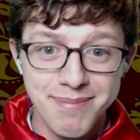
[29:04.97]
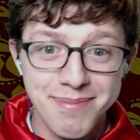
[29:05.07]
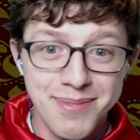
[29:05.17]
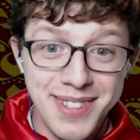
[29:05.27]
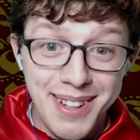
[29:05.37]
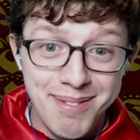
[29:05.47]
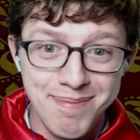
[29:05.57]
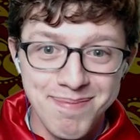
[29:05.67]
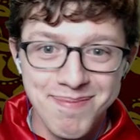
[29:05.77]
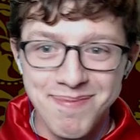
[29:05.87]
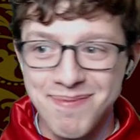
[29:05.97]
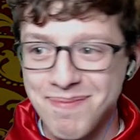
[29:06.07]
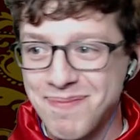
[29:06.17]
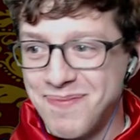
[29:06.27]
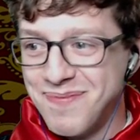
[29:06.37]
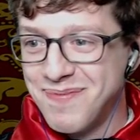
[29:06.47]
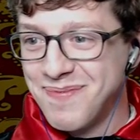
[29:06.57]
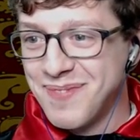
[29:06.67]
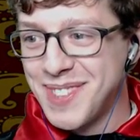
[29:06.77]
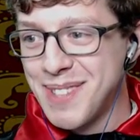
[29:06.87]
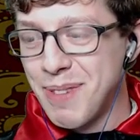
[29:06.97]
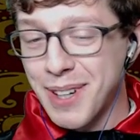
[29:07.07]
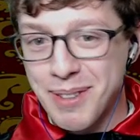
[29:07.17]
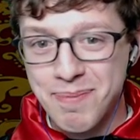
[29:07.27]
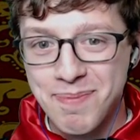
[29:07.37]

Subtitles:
That's it. The book.